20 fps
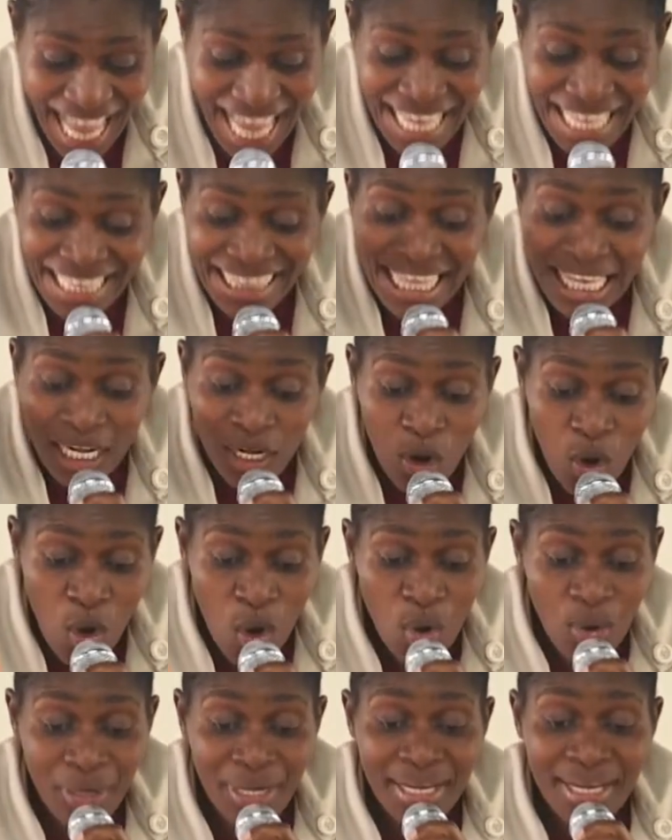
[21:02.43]
the
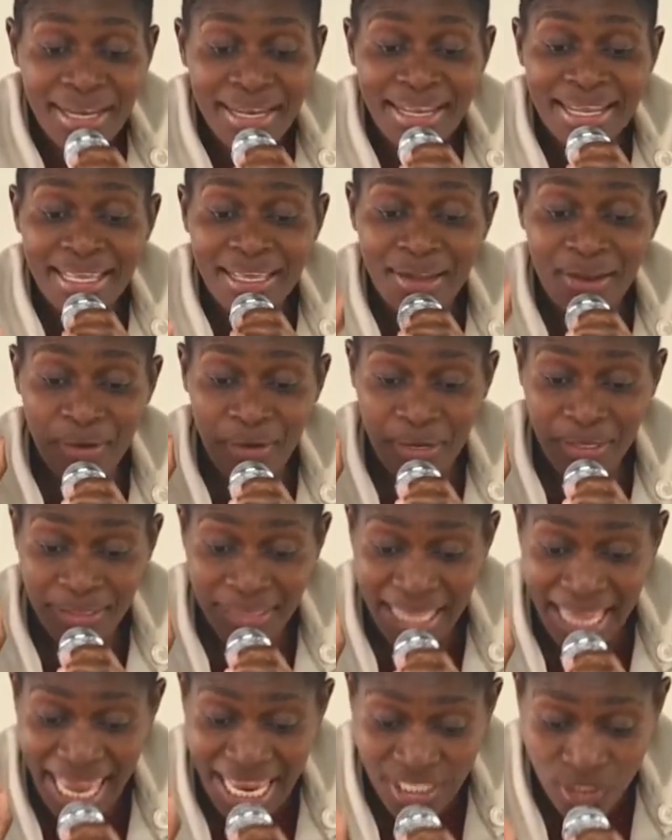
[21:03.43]
Lord,
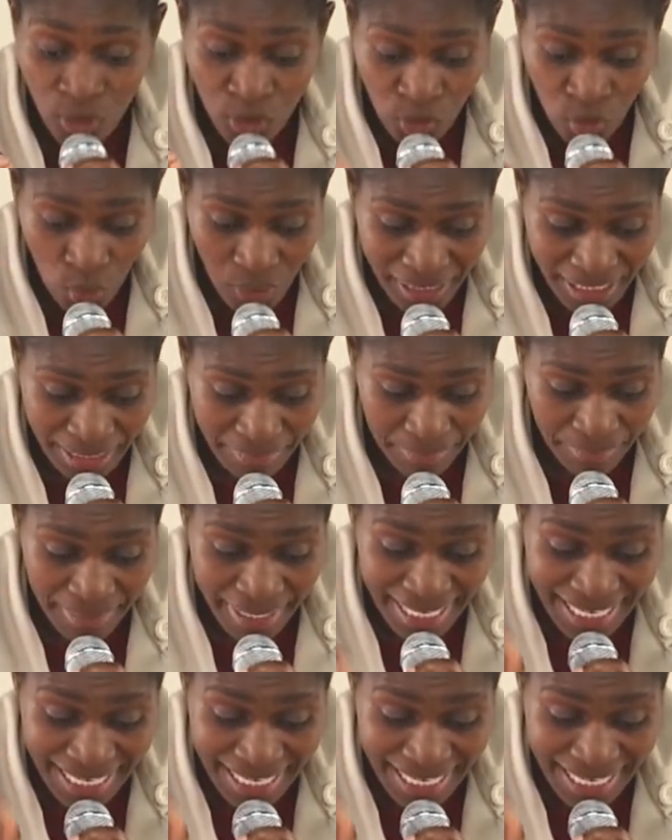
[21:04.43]
the angel told him,